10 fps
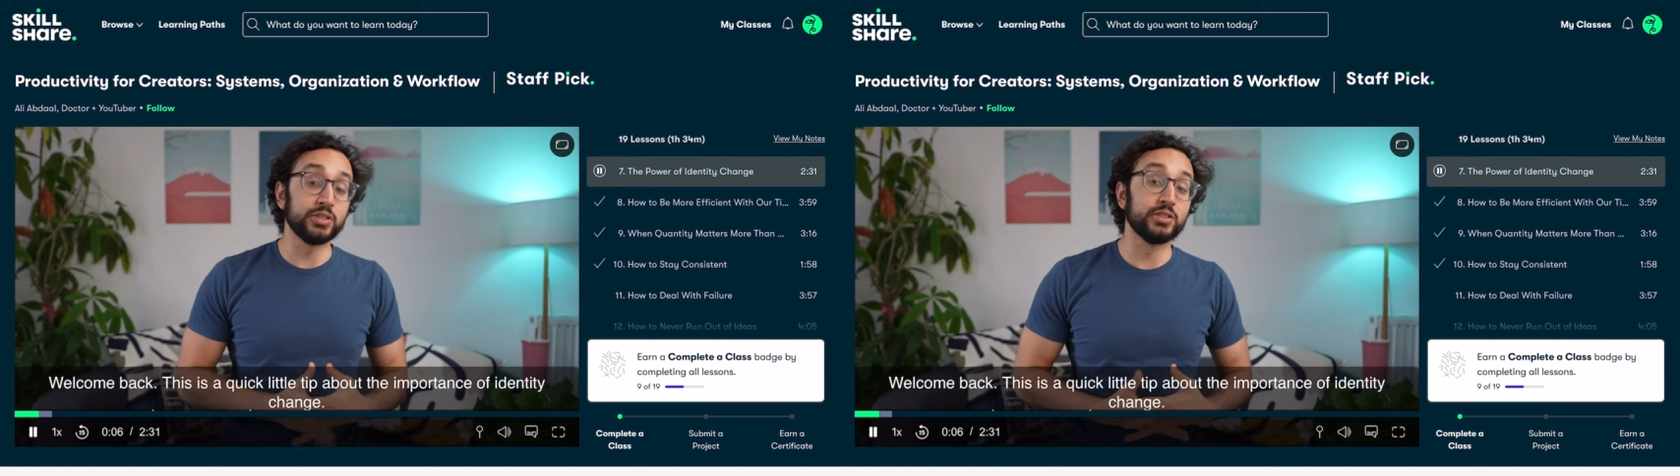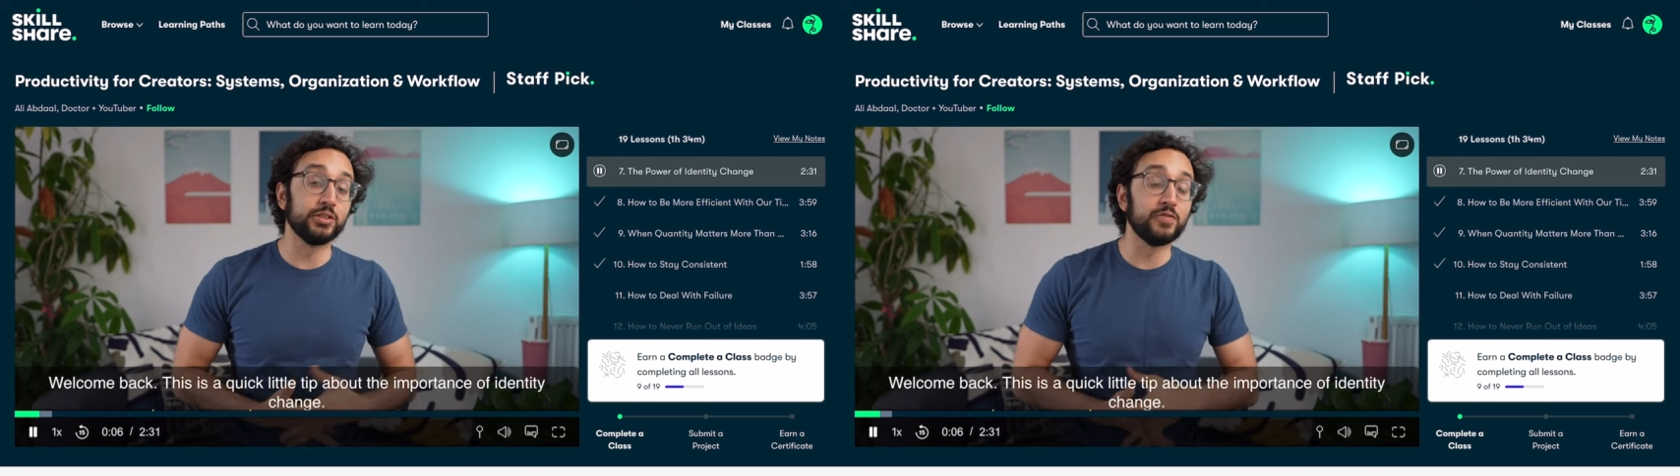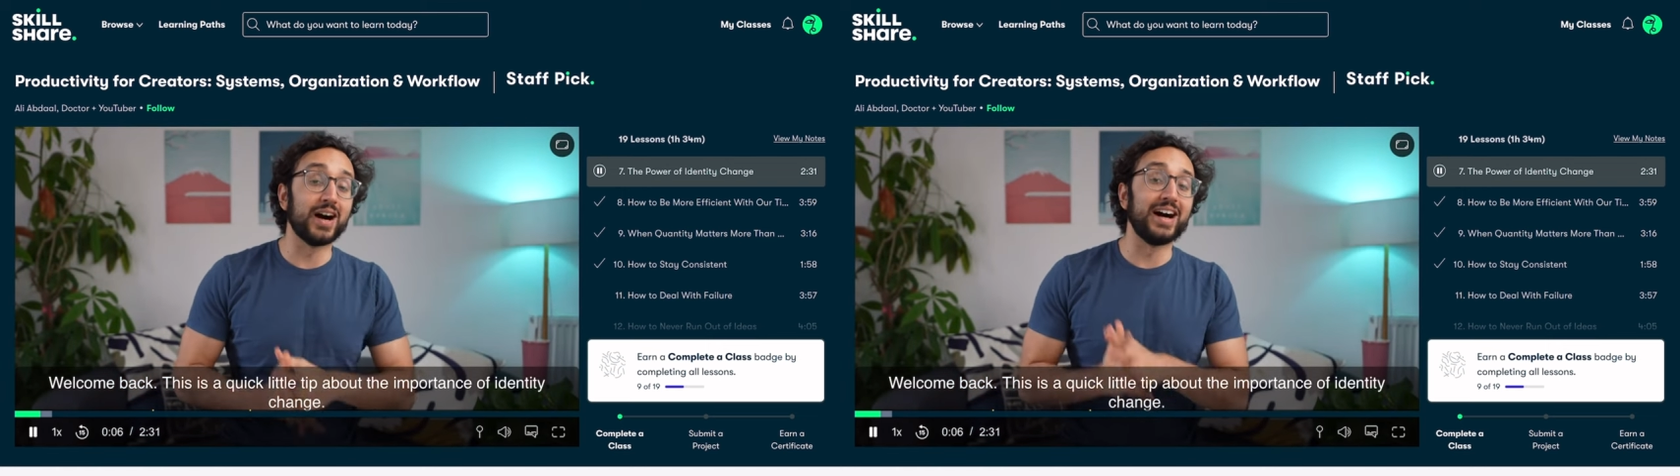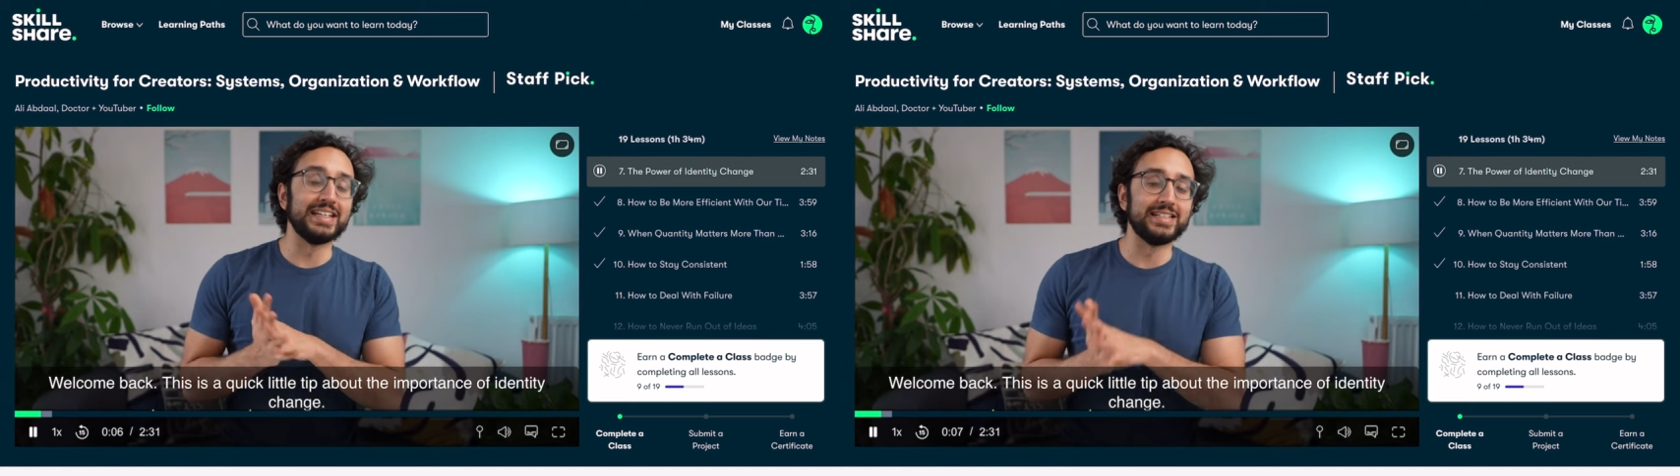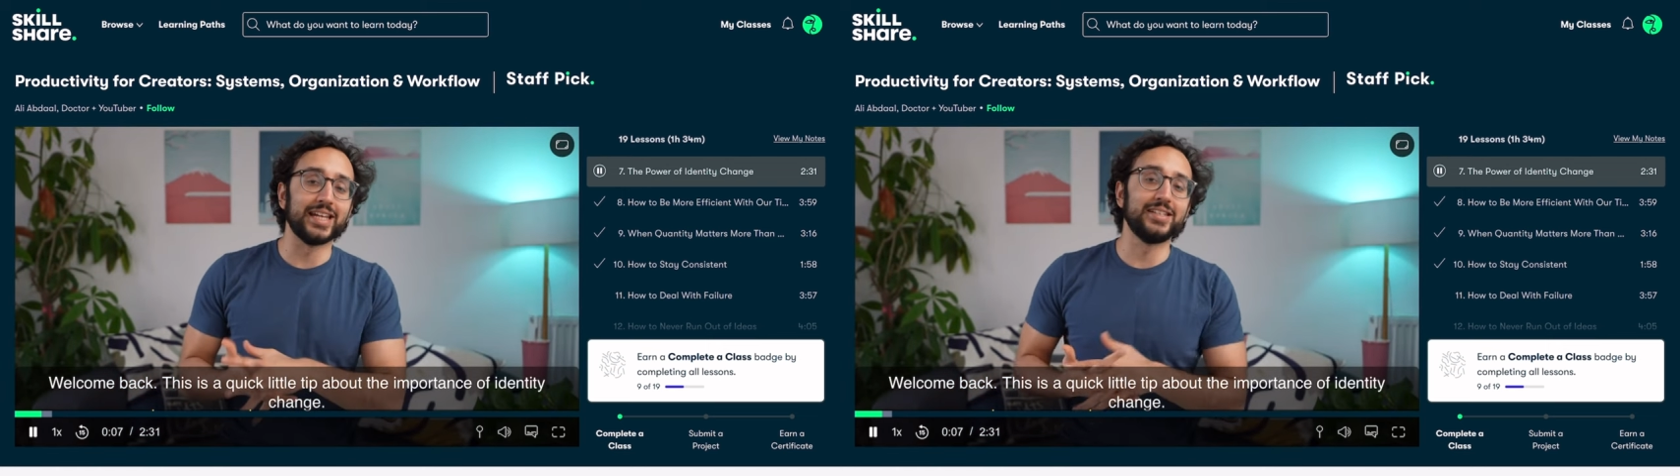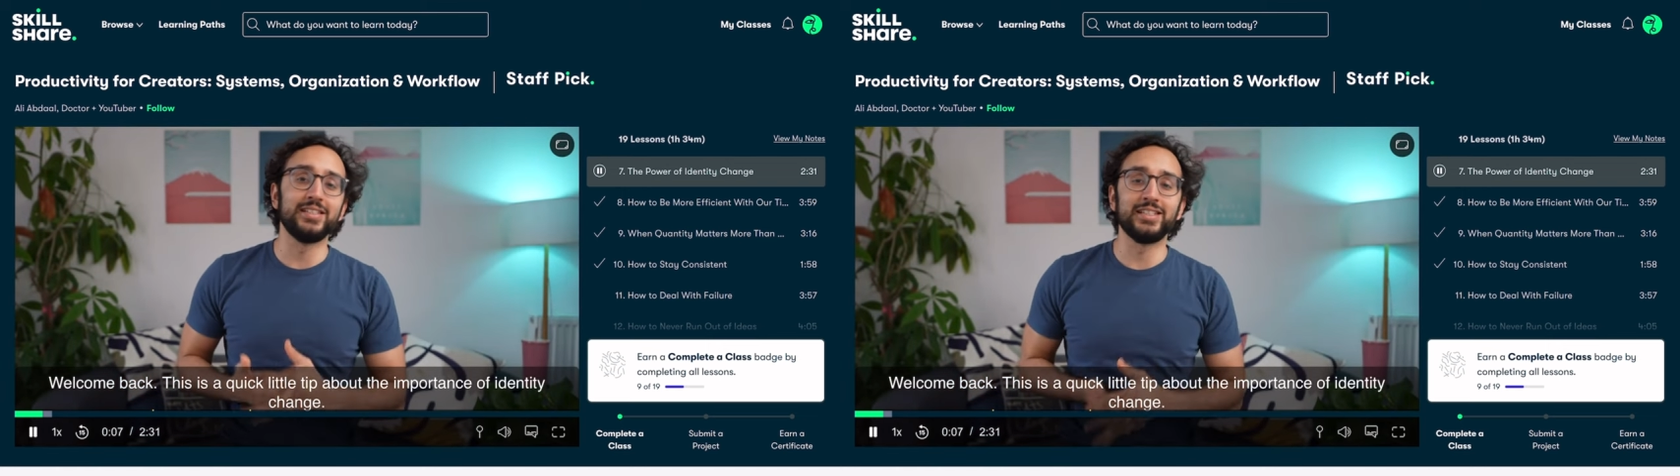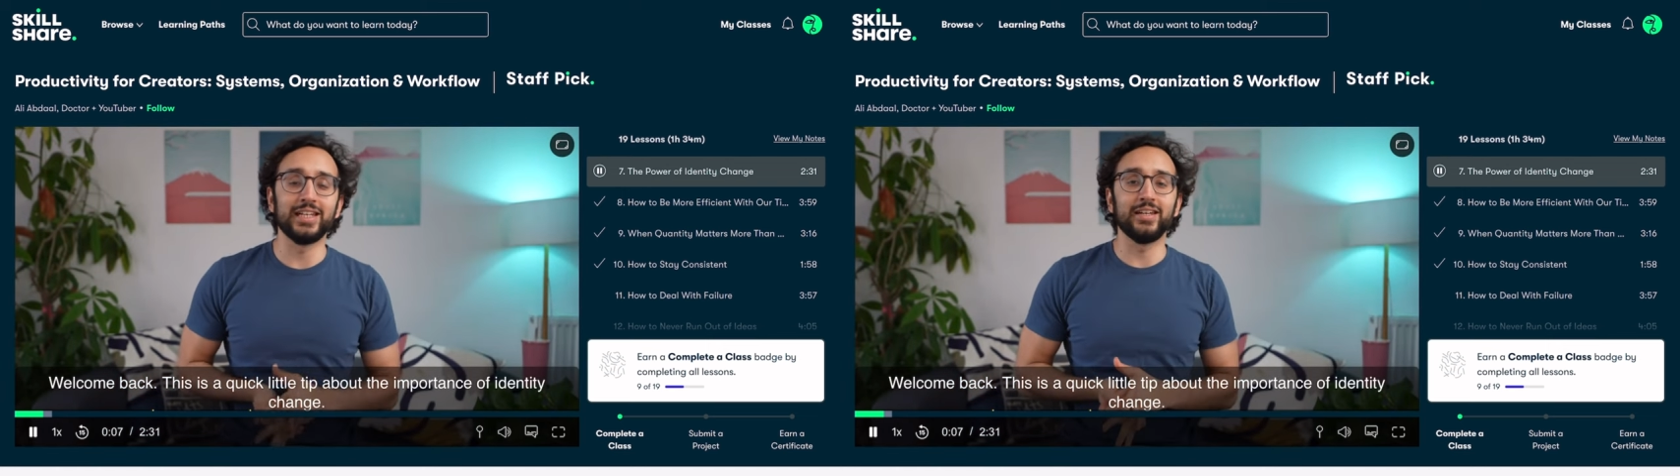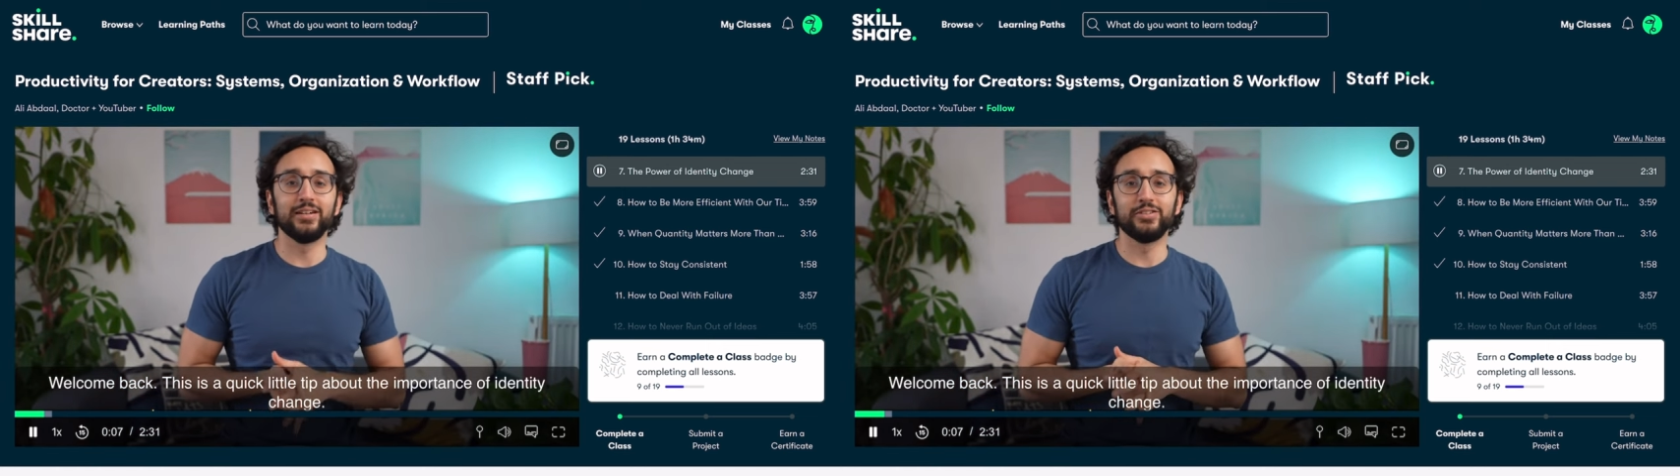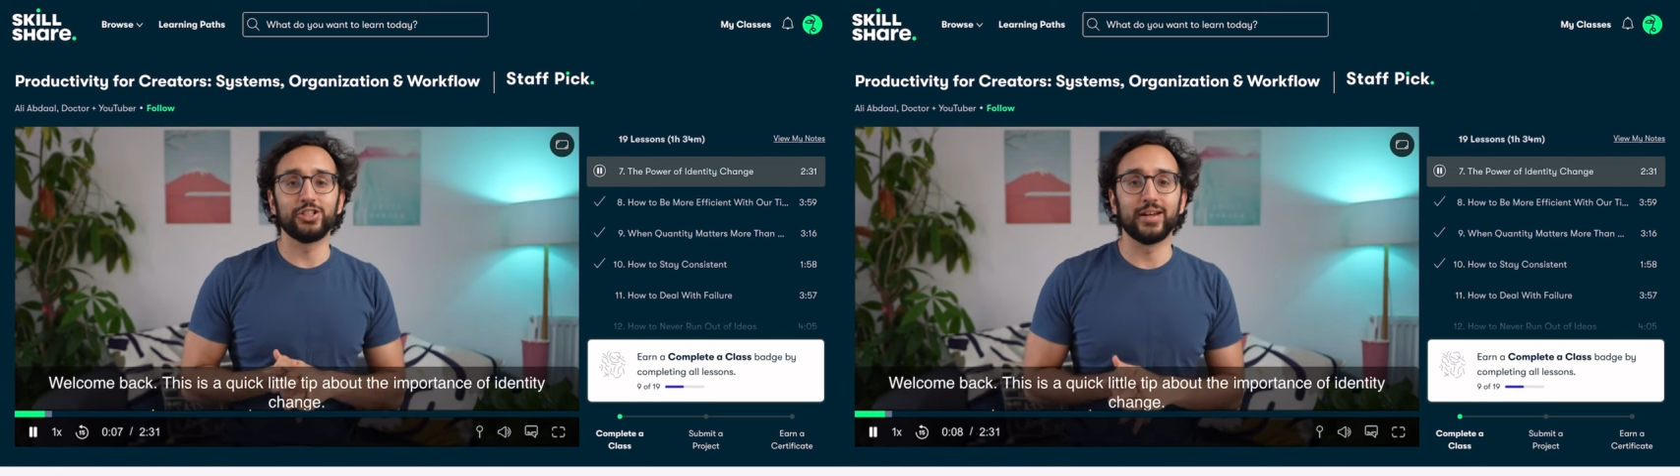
that best fits my needs.